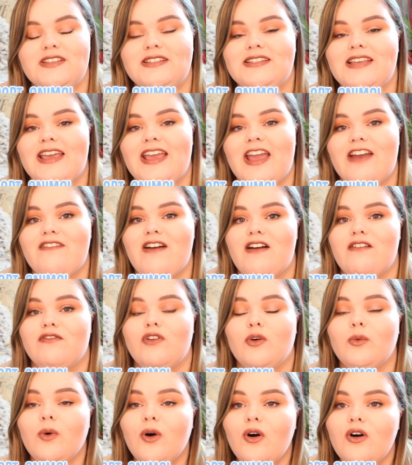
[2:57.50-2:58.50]
to take it around
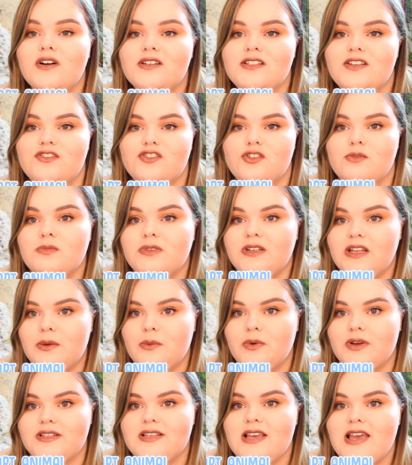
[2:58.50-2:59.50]
for walks. If somebody
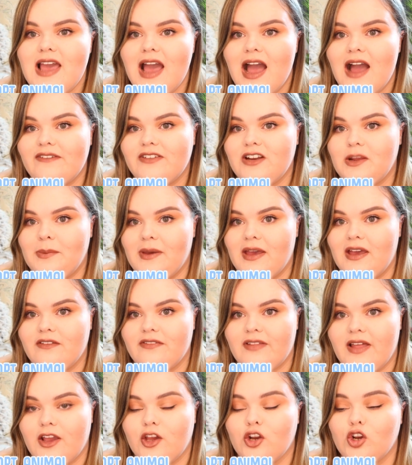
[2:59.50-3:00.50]
was having a bit of
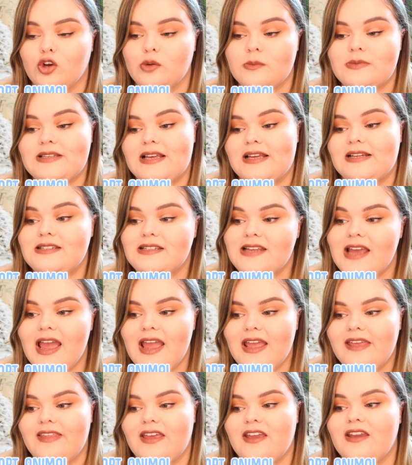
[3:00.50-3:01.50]
like an upset
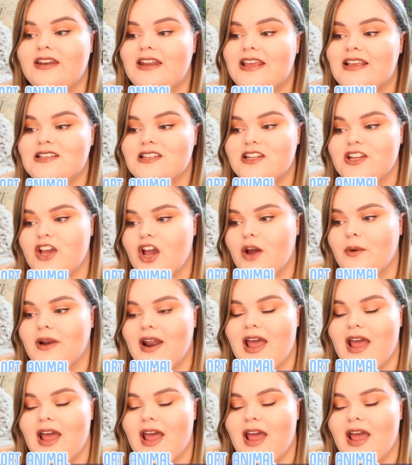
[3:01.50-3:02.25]
day, they could easily go and